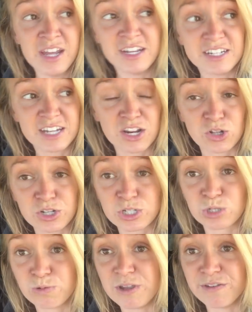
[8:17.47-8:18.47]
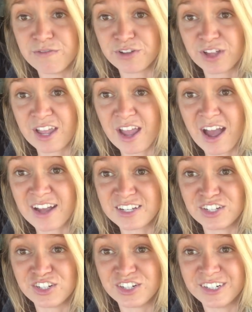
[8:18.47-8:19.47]
It's gonna look sweet for like hats
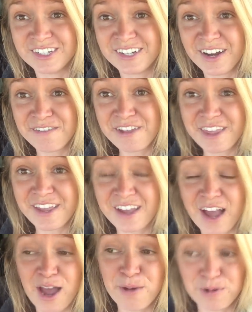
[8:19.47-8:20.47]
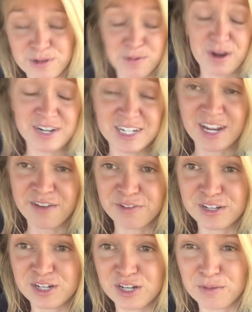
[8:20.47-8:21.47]
and shirts and everything. I wanna wear it
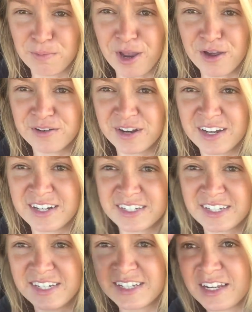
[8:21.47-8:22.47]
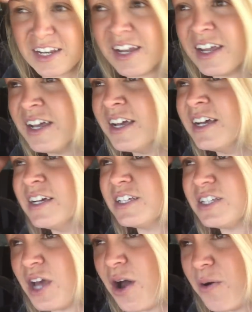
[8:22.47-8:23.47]
definitely during my own hunting season.
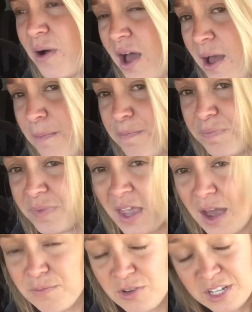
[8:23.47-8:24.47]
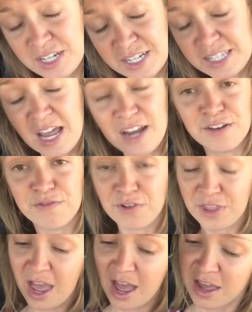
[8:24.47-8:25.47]
So um, I'm really excited for
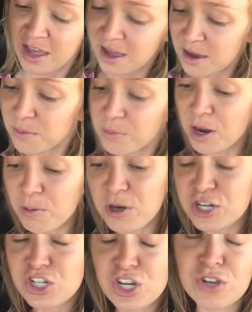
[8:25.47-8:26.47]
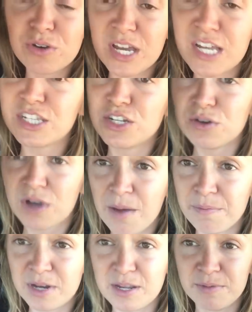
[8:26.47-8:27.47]
that. But I wanna show you his new
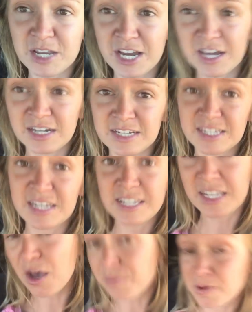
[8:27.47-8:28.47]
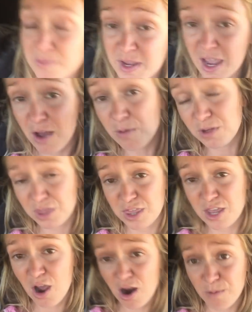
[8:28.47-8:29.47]
company because he's helping me out with
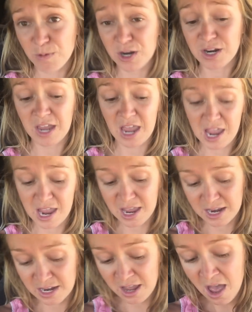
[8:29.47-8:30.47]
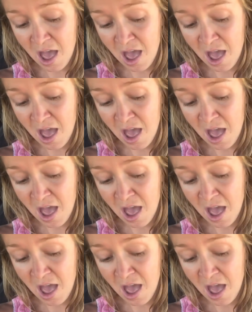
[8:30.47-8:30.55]
the artwork and